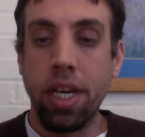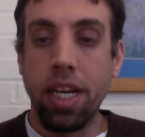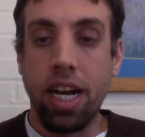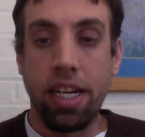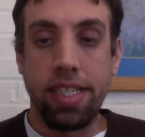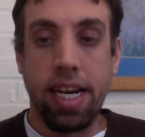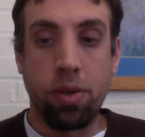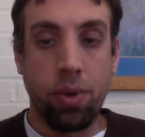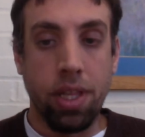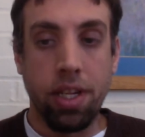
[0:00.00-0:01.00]

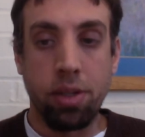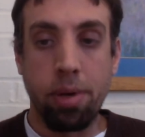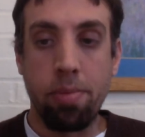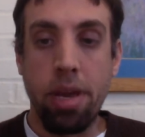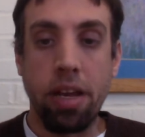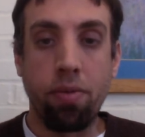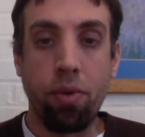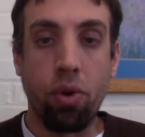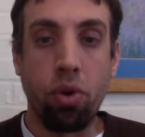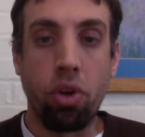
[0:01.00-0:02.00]
contact with. That's my main
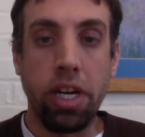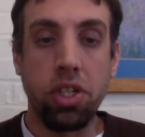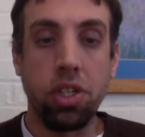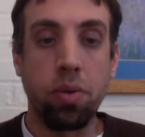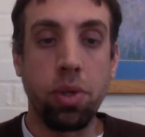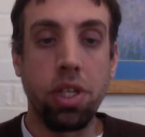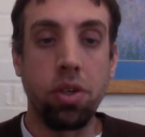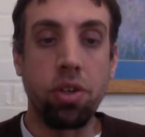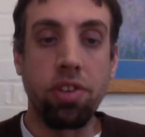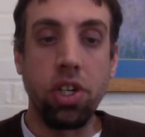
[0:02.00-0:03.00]
role, actually, with the
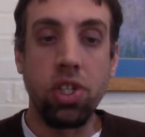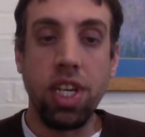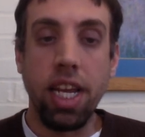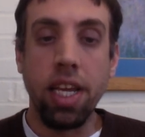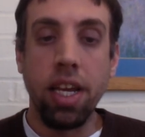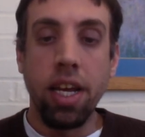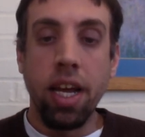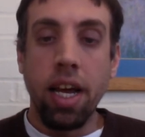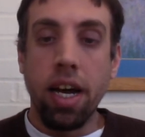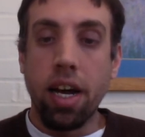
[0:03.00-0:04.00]
university.
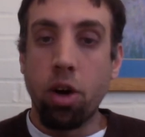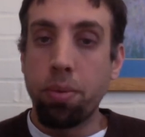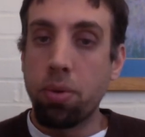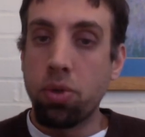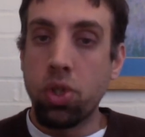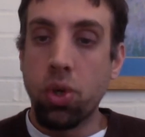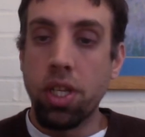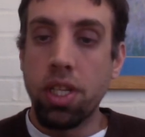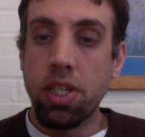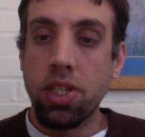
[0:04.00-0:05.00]
I hope you
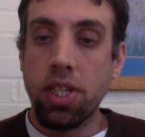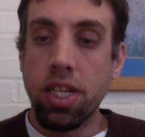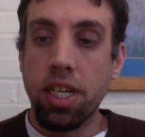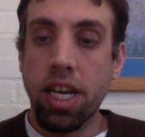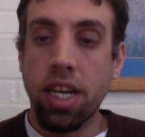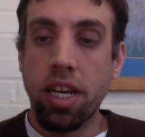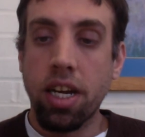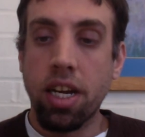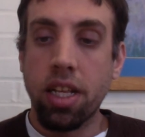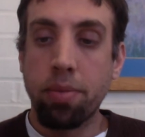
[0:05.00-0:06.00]
enjoyed this, and again,
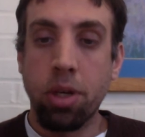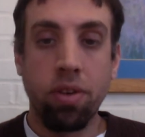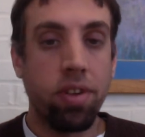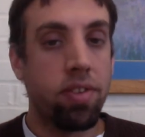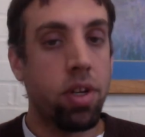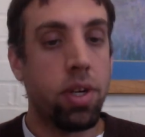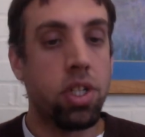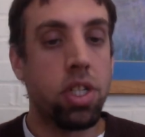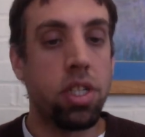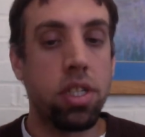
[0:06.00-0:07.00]
let me know if you have any
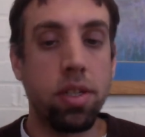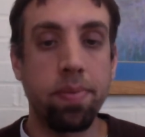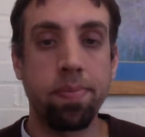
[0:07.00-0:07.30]
questions.